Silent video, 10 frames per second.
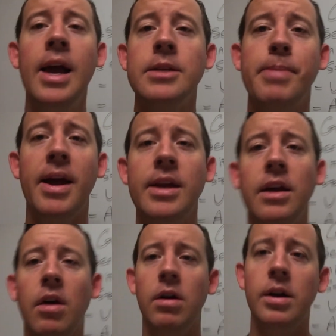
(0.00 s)

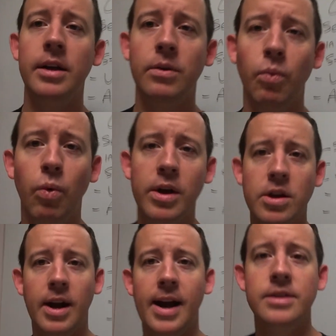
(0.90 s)
Depending on what
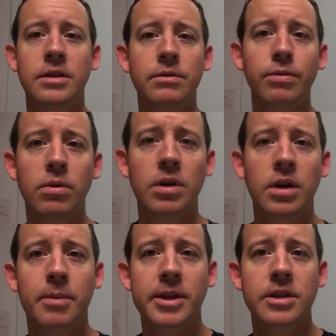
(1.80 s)
you're asking for,
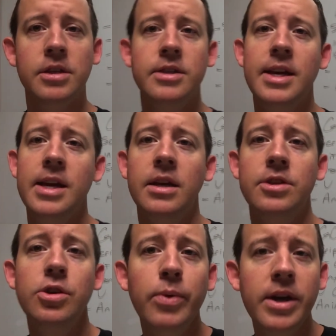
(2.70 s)
I mean, this could take
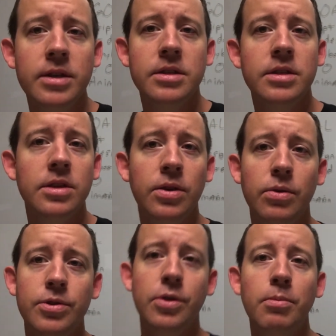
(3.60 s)
2 weeks
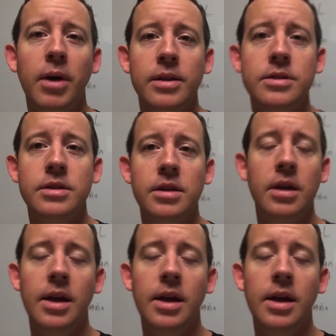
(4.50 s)
to 2 months.